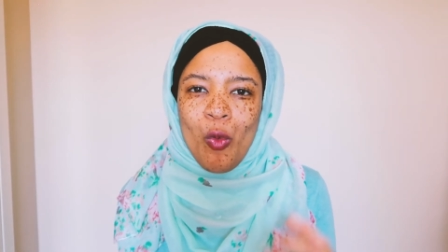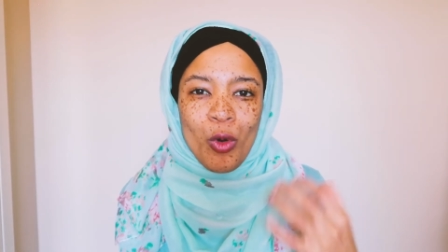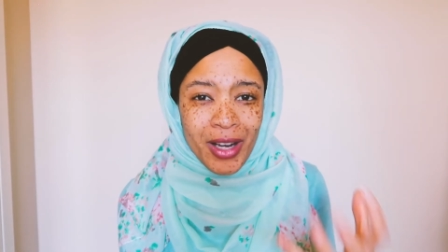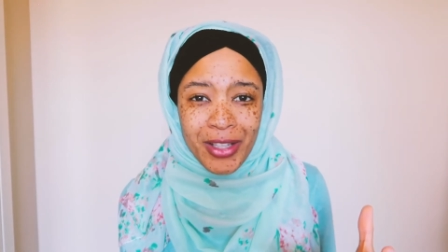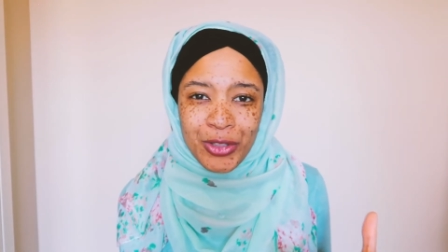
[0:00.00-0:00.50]

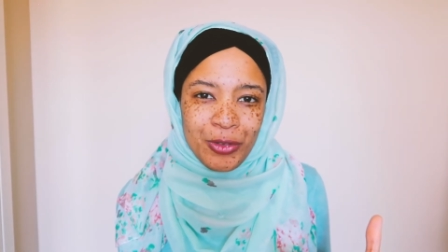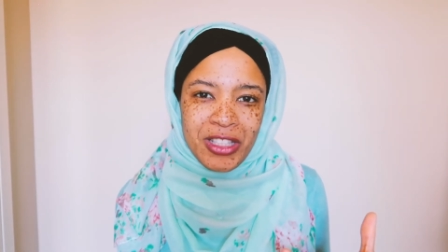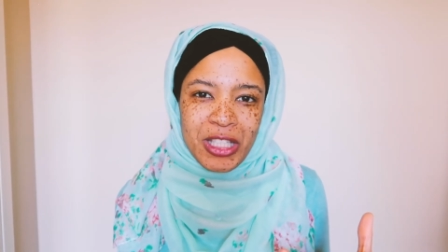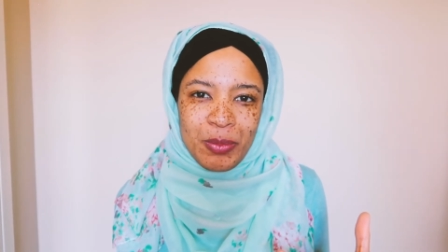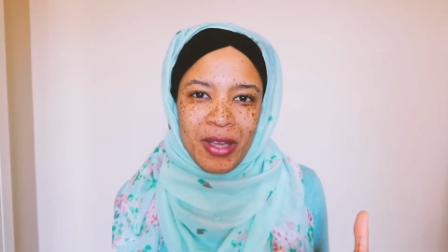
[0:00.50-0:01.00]
what I do
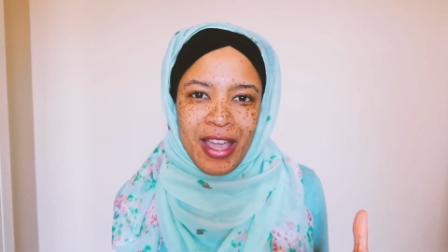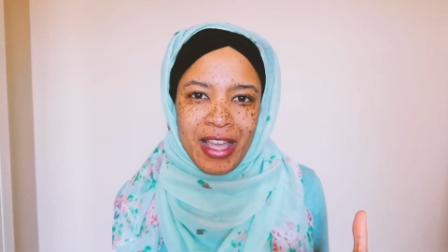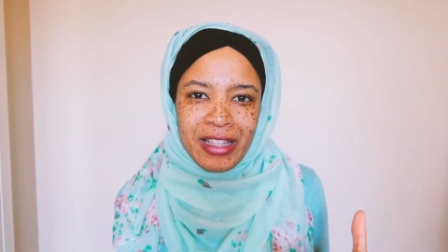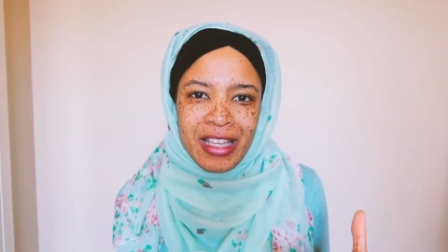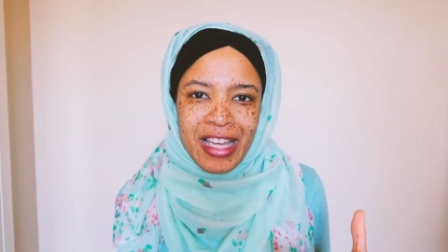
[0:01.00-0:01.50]
in
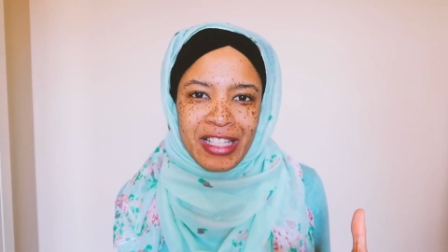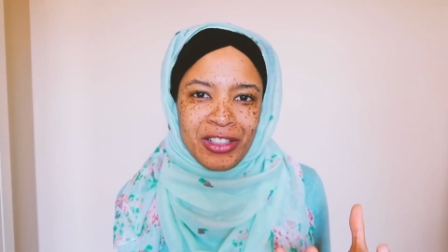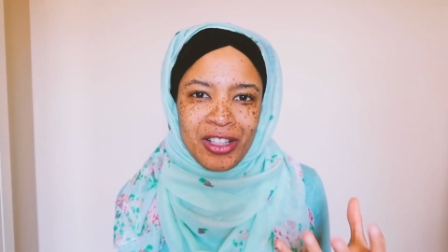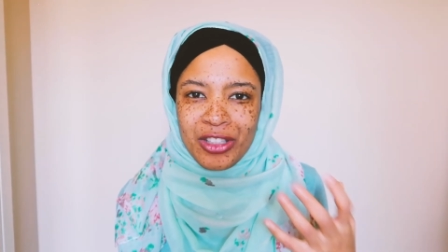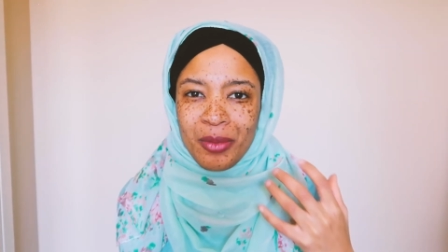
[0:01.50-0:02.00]
Spain is
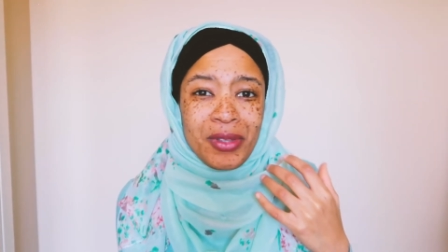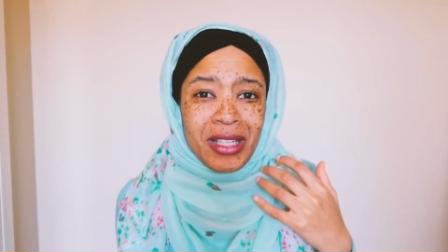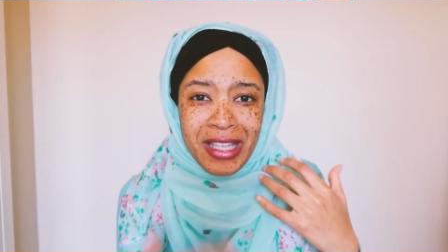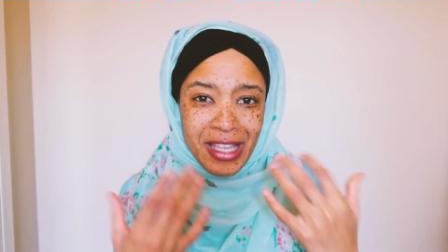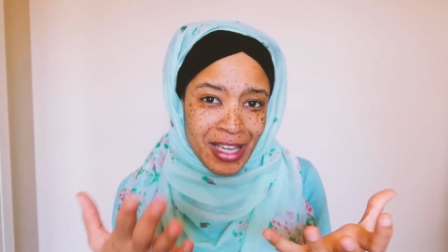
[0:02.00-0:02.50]
not something
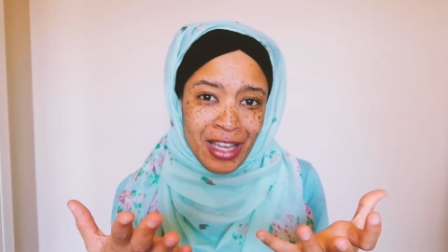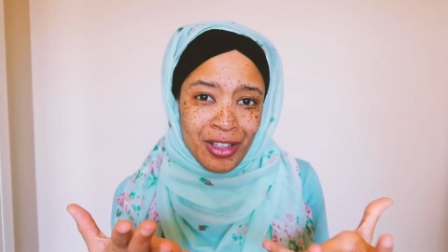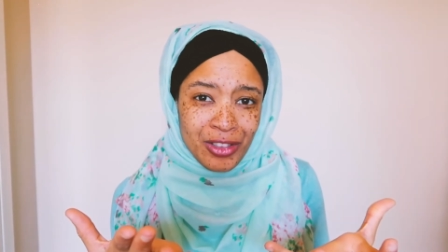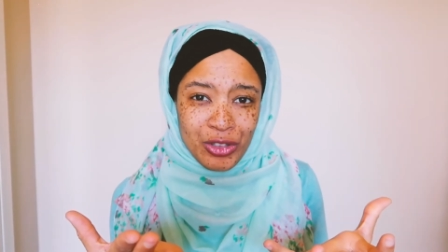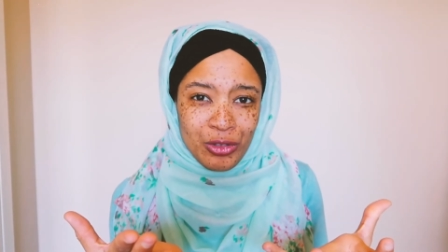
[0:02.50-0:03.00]
that he
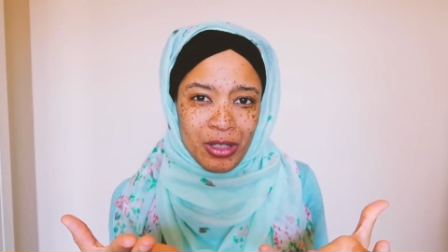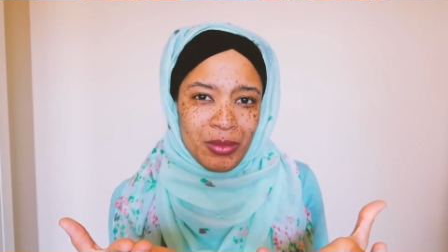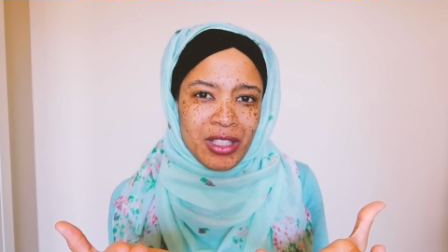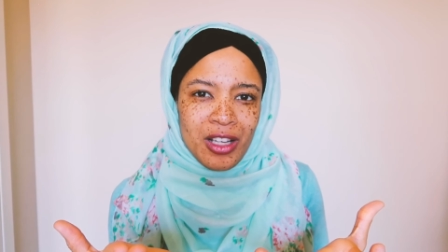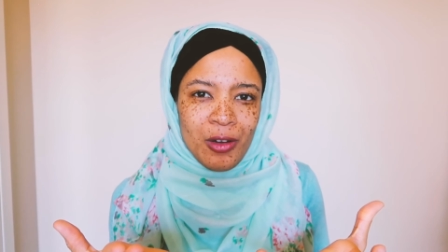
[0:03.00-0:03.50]
cannot do
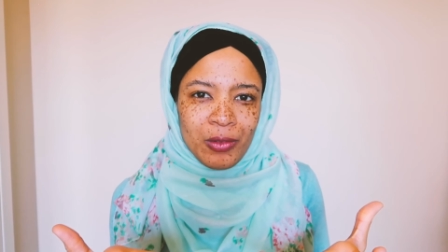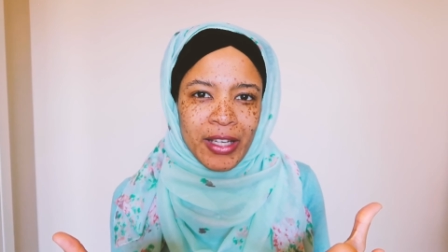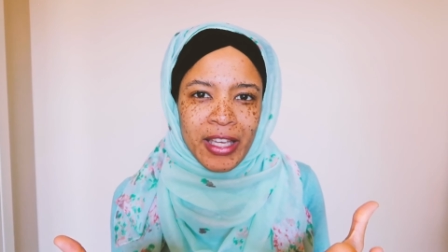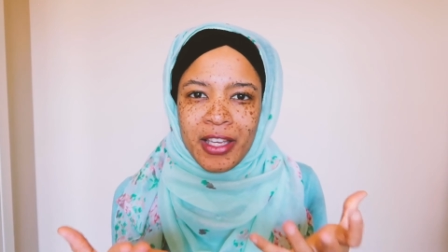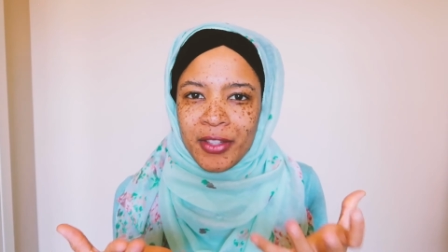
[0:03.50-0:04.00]
himself.
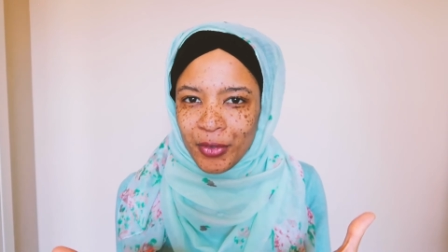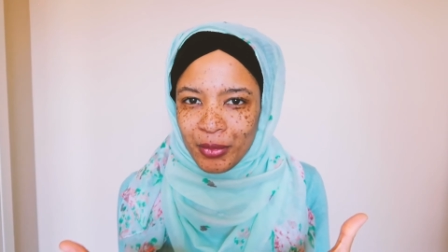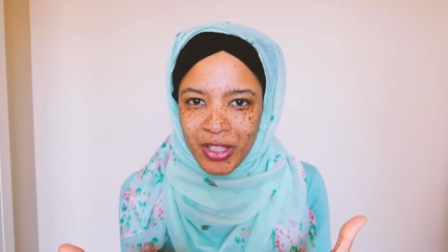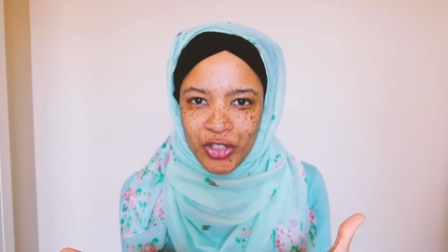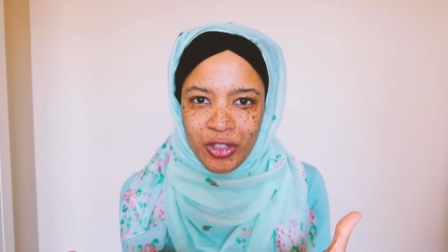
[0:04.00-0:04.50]
Like, he's
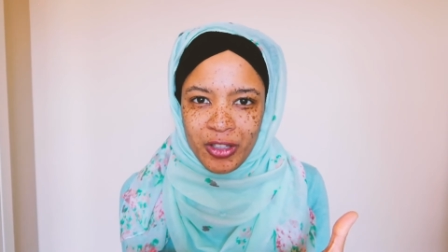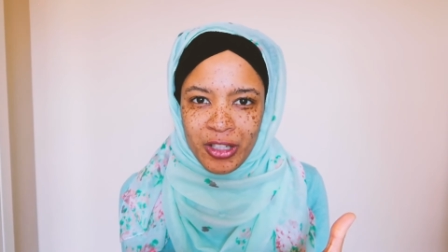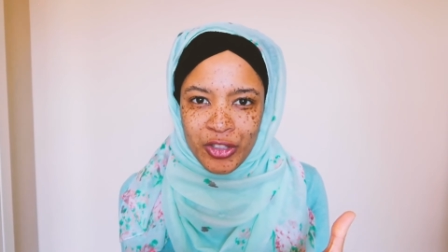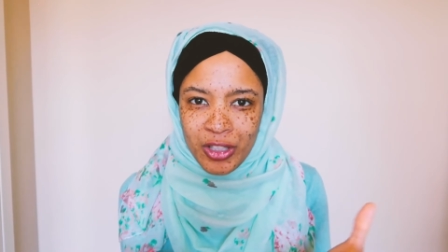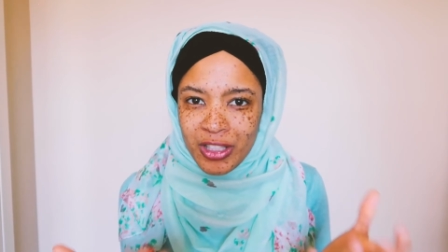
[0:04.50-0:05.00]
from
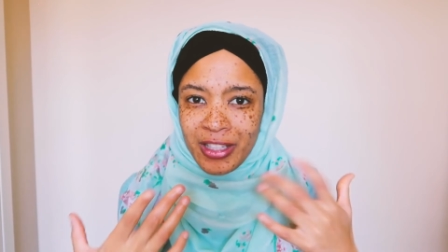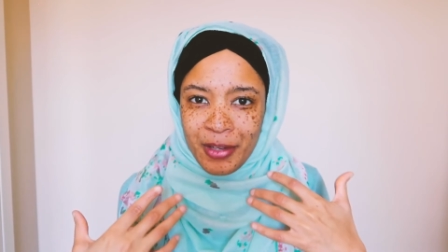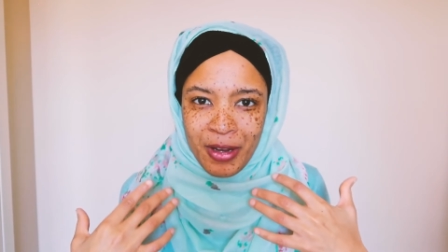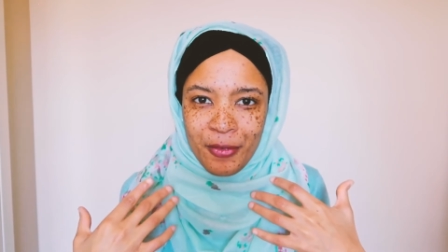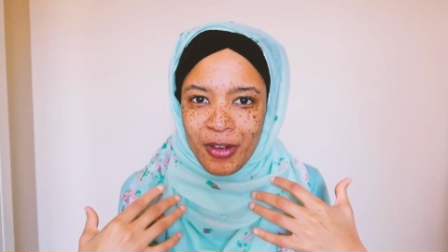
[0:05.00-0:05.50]
Nigeria, just
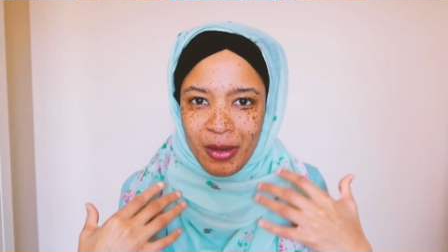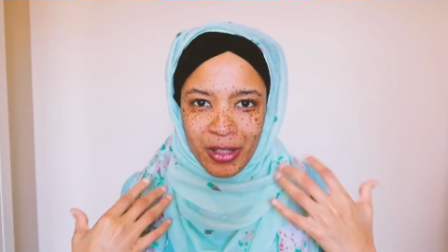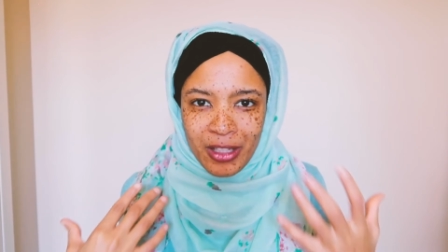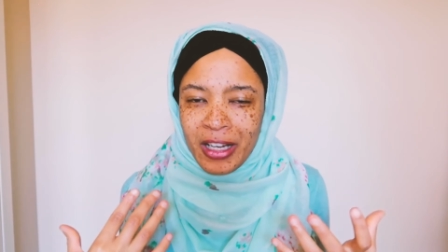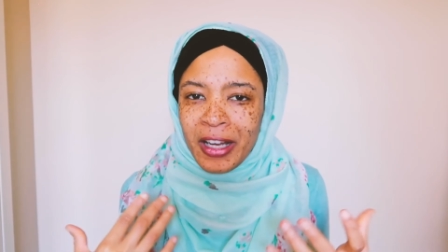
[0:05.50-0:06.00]
like my
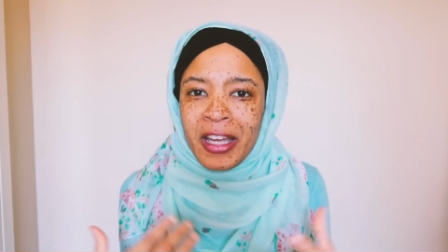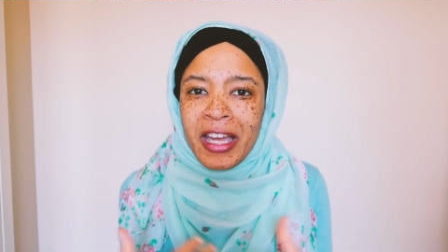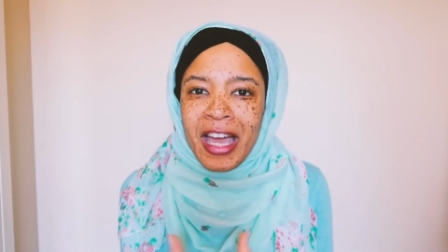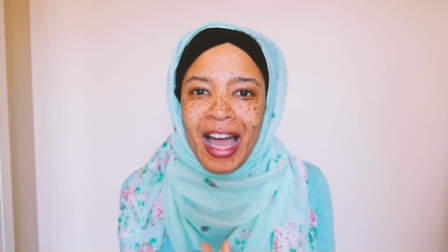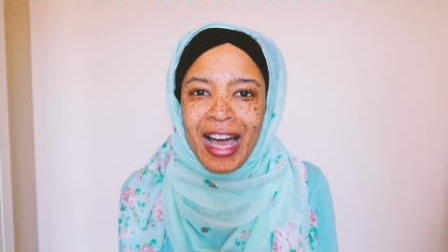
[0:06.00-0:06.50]
family and I,
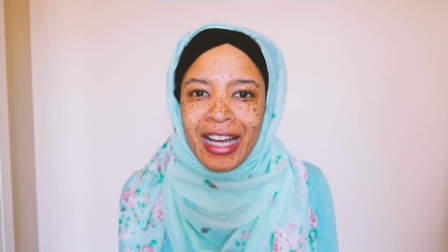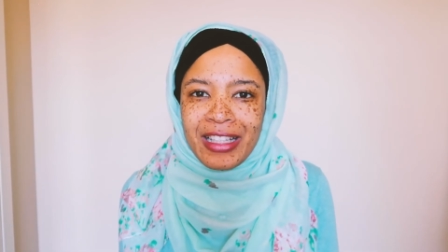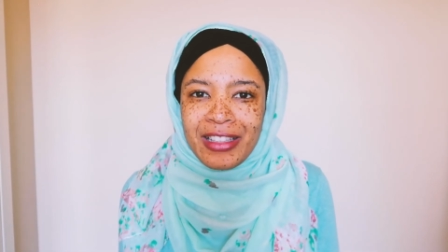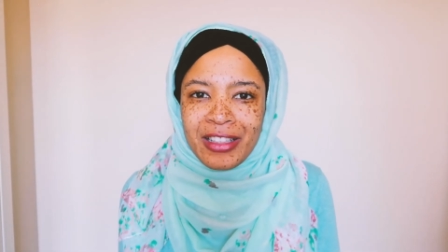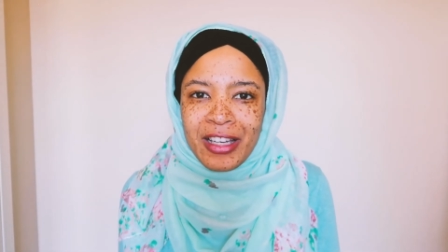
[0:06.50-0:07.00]

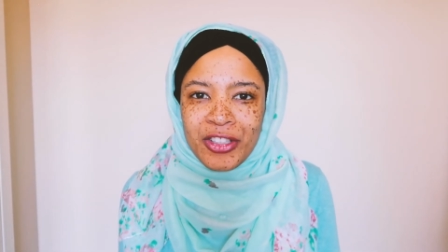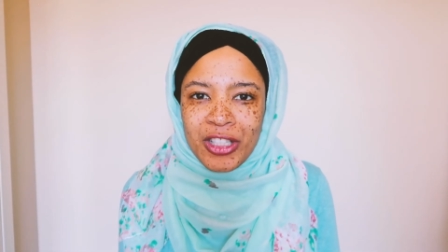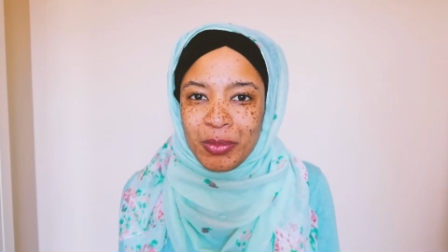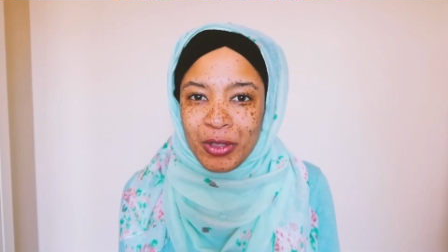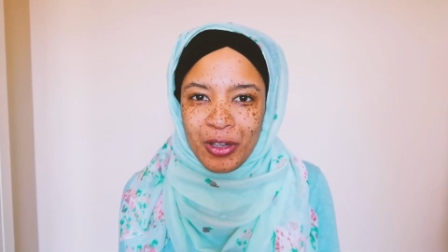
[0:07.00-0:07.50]
and like
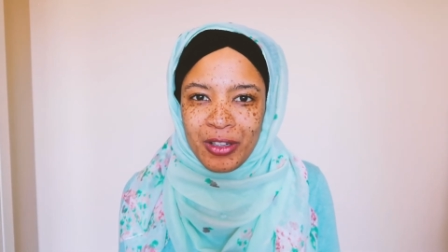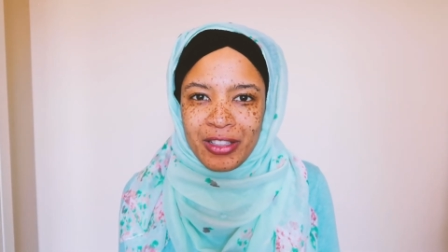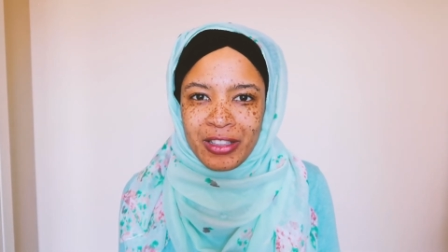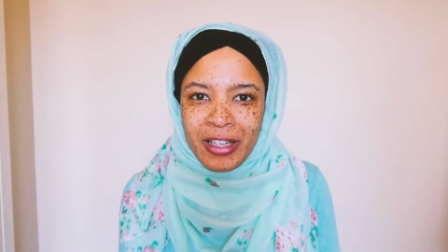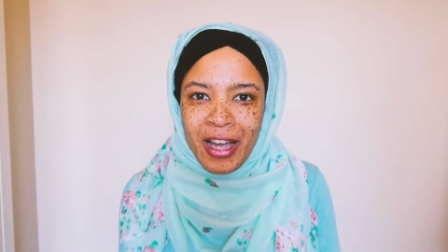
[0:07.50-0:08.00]
just
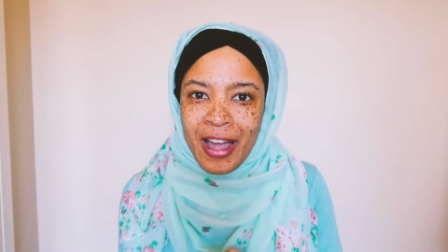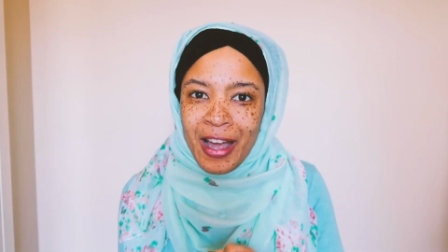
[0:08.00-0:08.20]
because like I